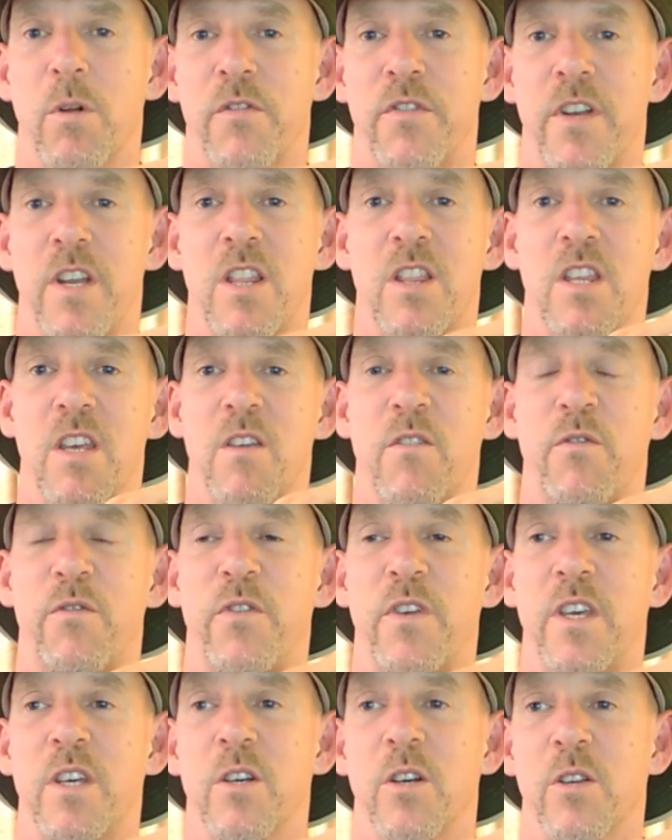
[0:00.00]
If anything
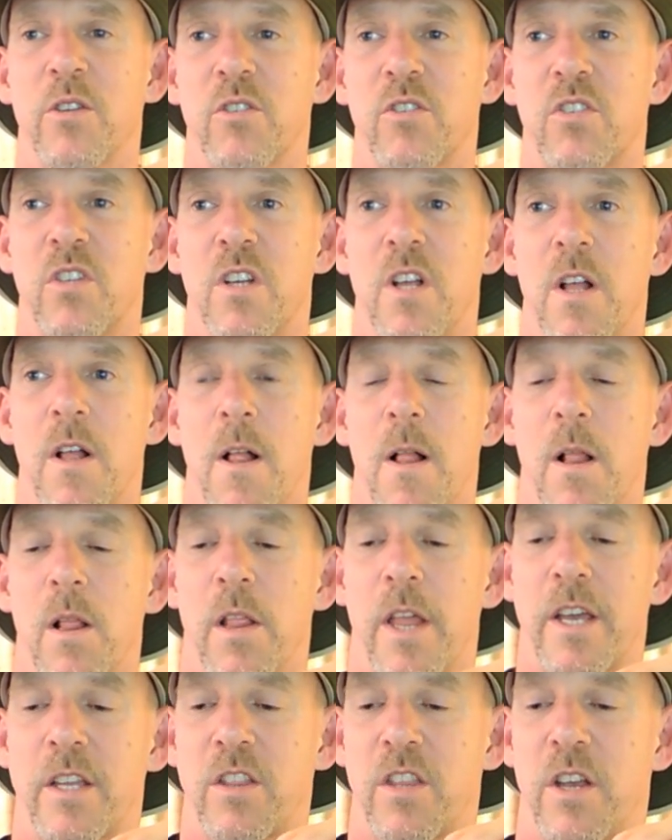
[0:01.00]
feels
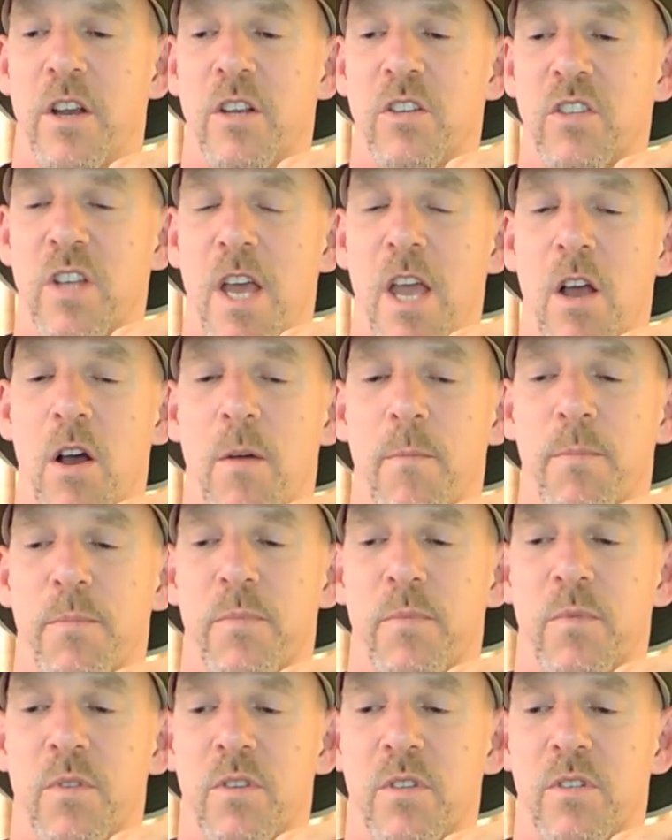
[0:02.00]
like there's a
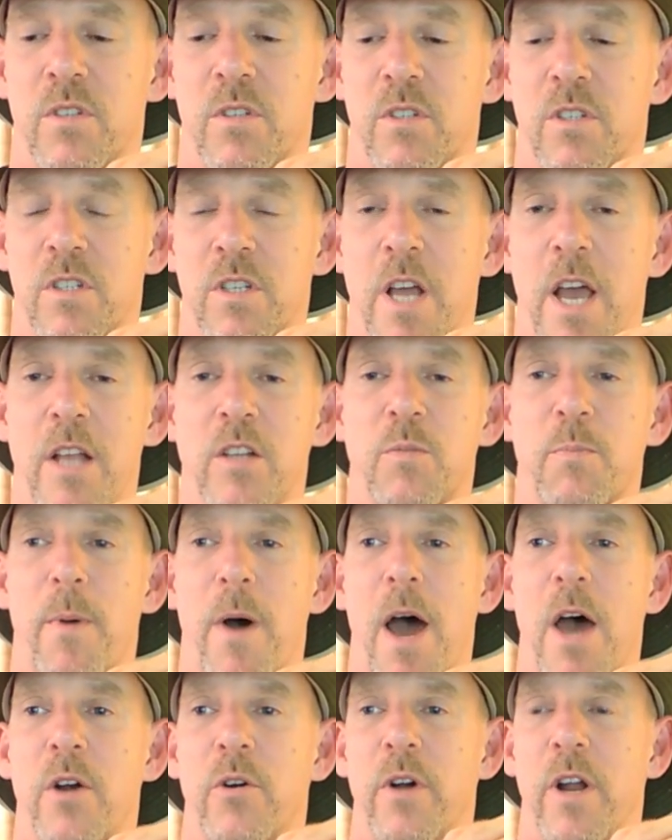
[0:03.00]
tight
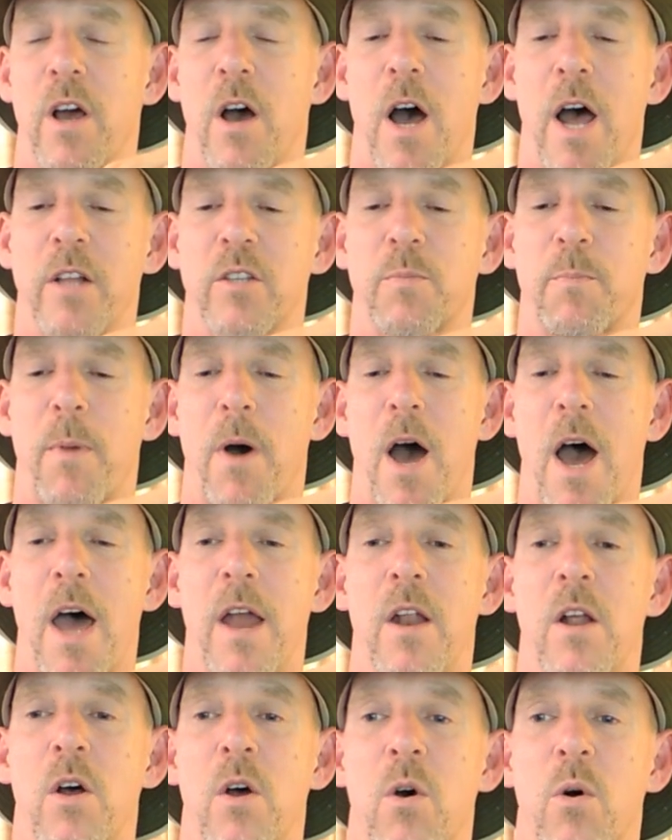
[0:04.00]
spot or a hot
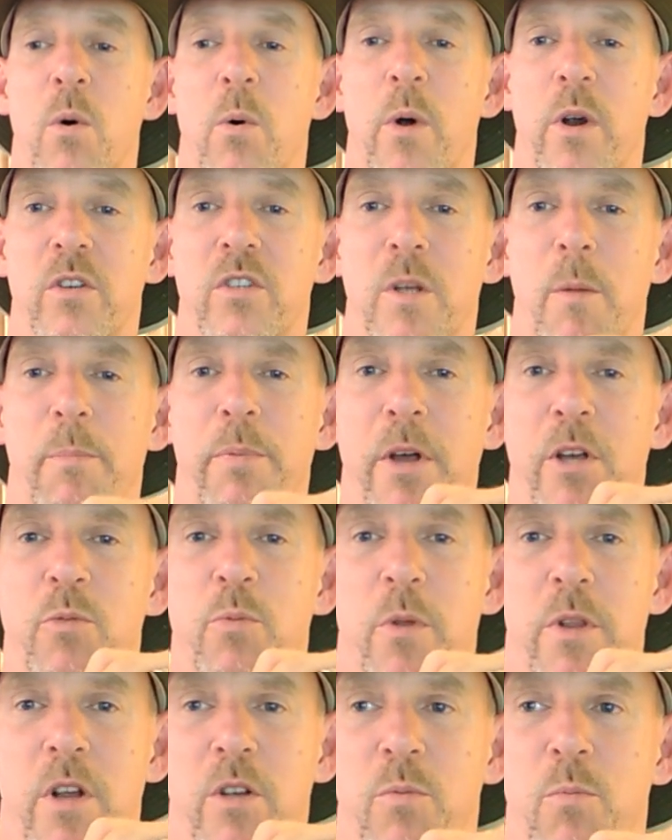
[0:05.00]
spot, or someplace
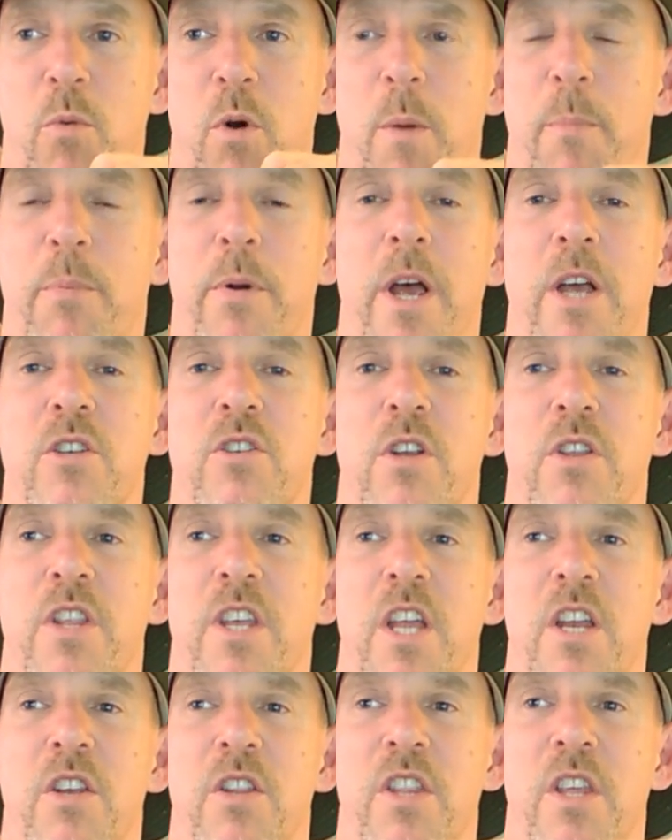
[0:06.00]
where there's more pressure
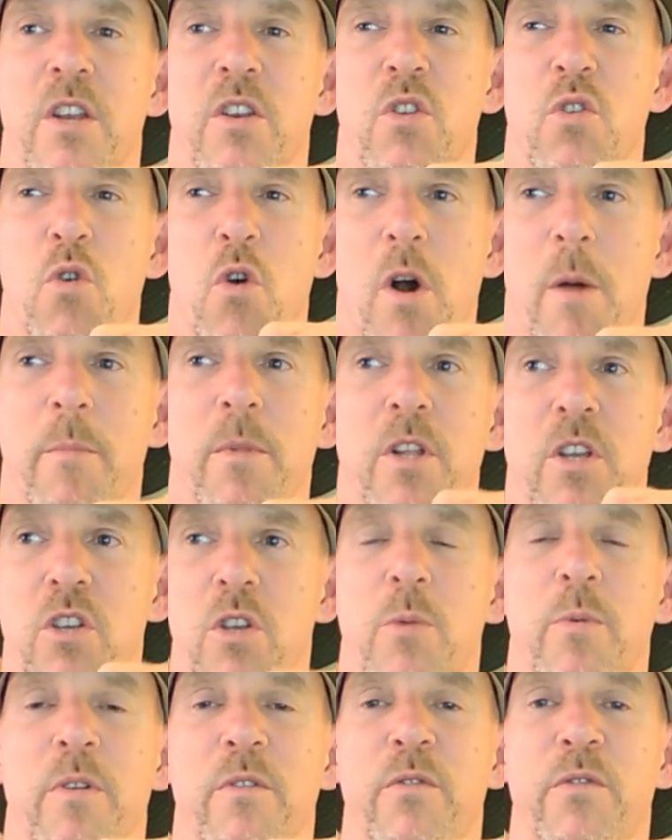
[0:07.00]
than normally
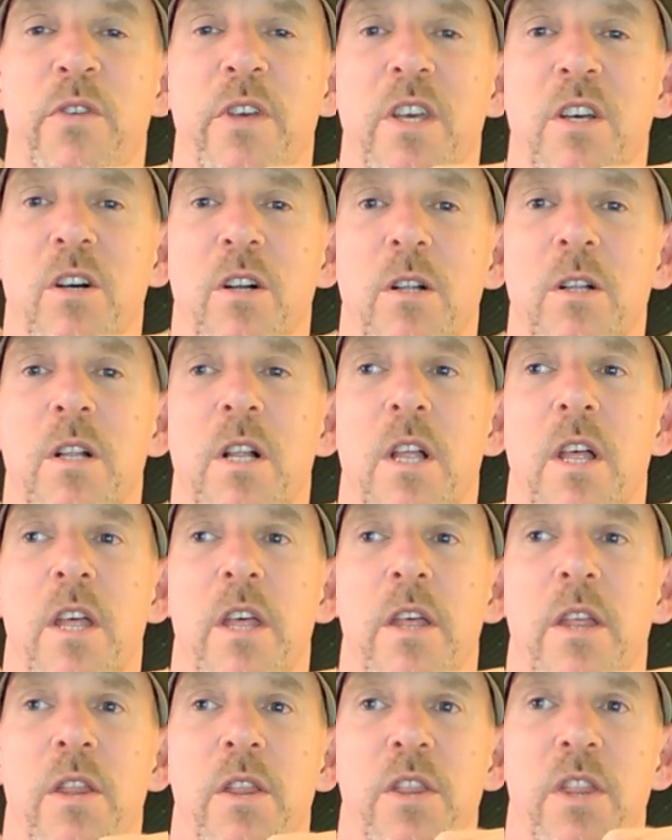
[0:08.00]
you would feel,
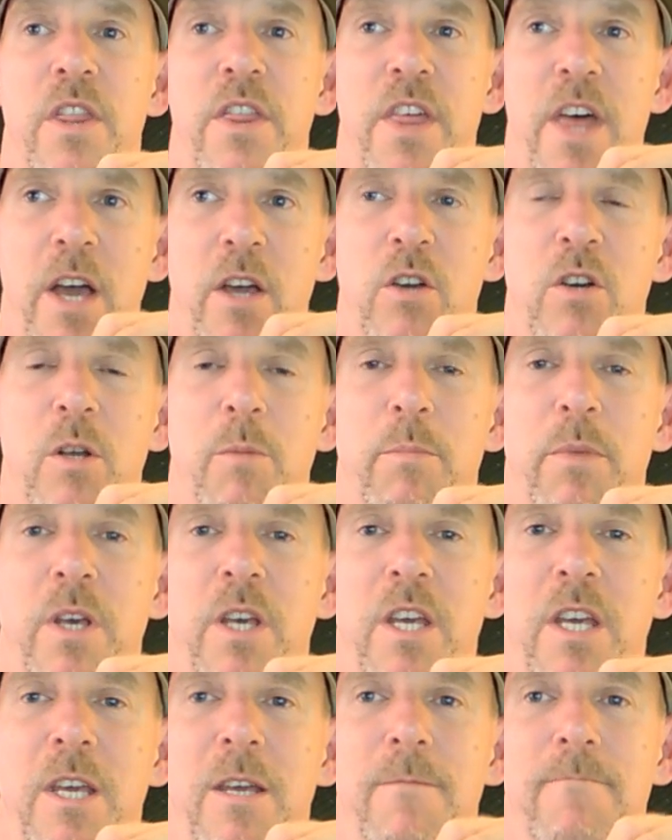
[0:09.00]
that could
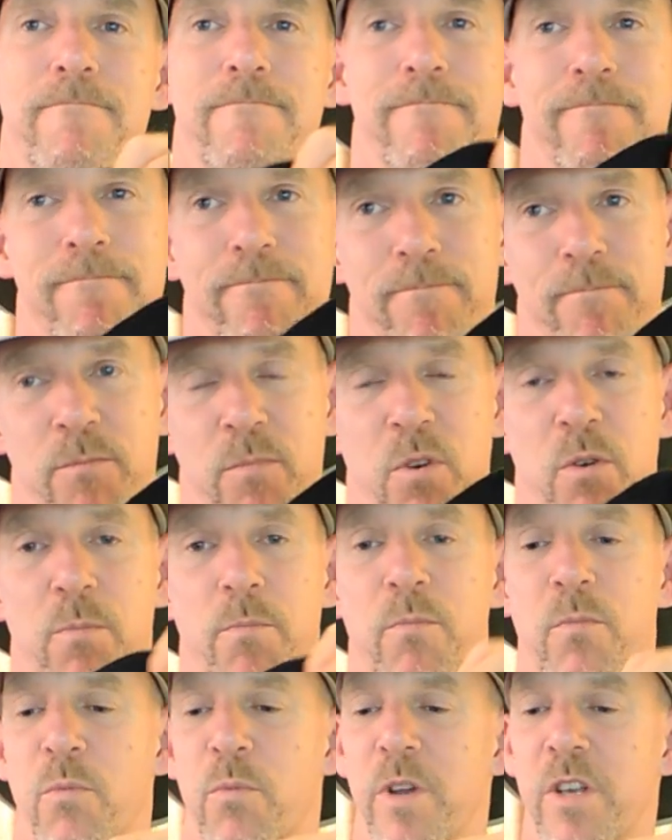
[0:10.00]
be
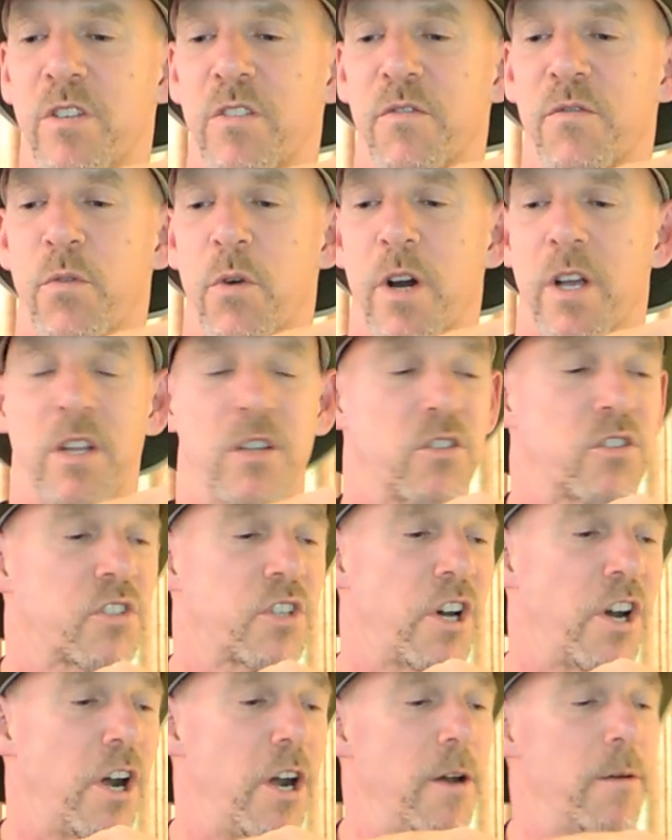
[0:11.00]
reason for
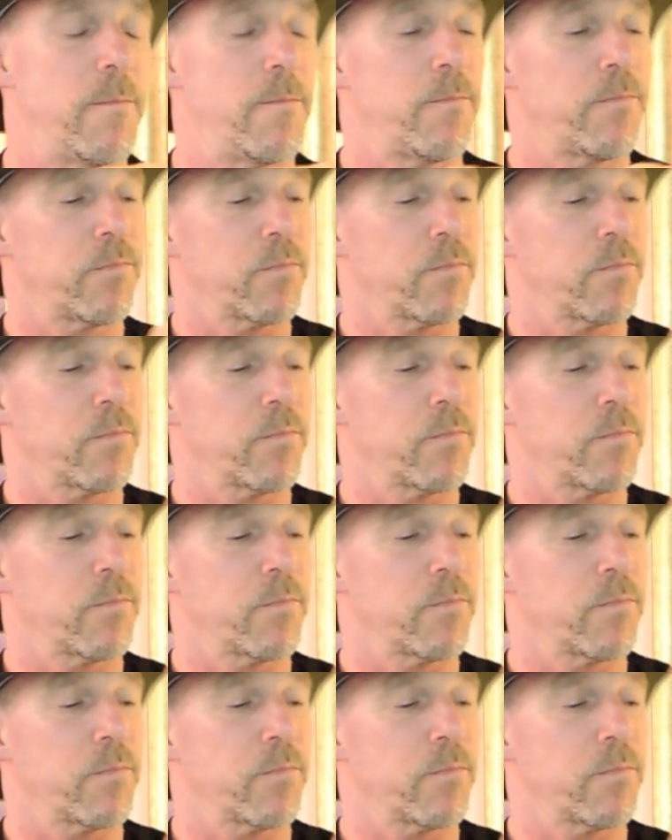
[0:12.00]
concern.